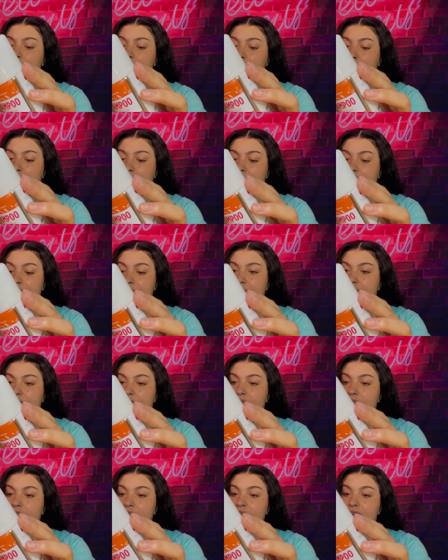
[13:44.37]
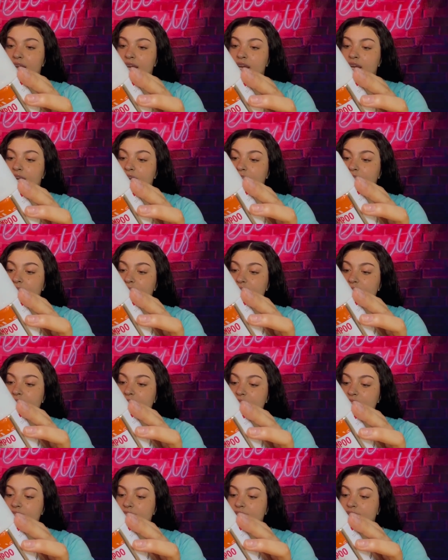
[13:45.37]
brand it does
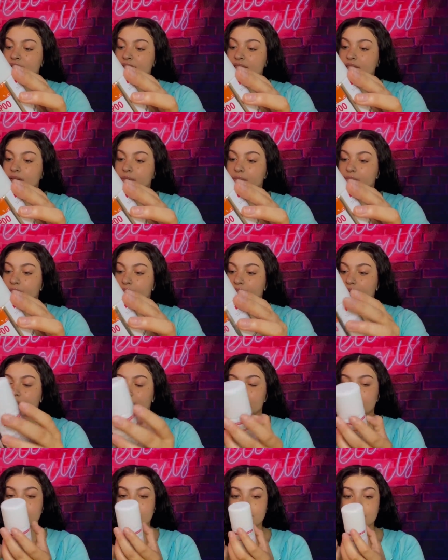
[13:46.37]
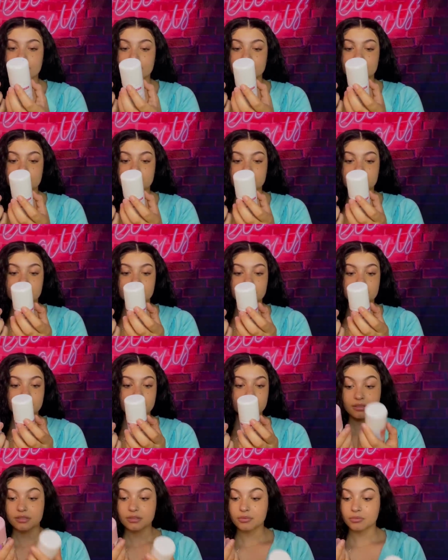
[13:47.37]
not say the brand
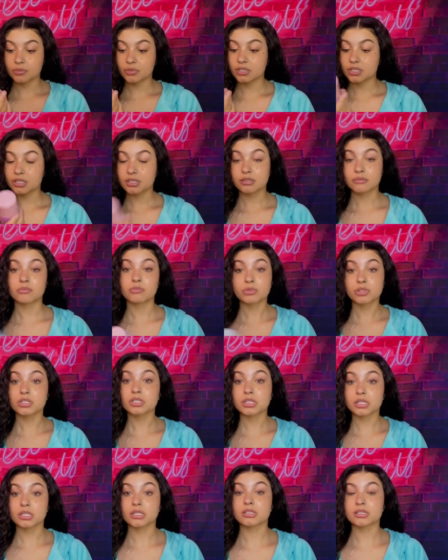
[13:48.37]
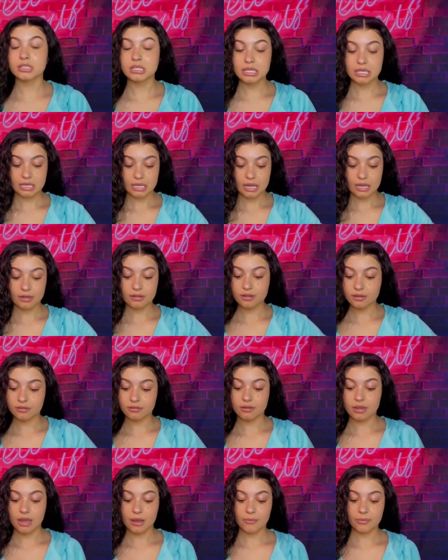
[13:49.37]
we're just we're just gonna see i don't know
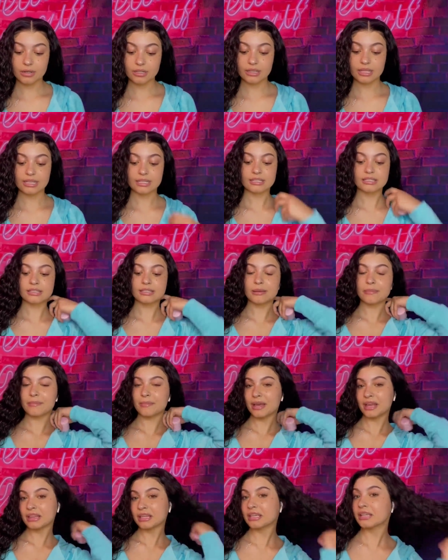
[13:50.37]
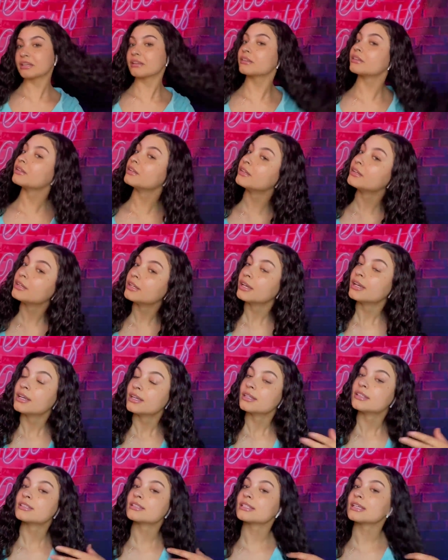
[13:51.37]
i want to like smell it
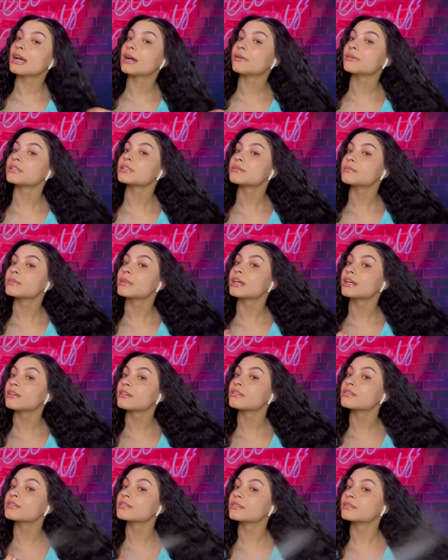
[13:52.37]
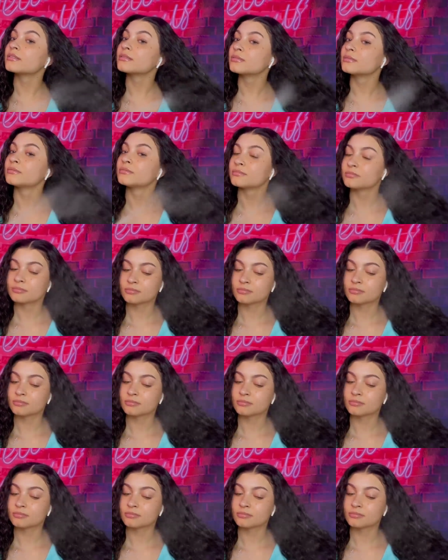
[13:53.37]
see how it smells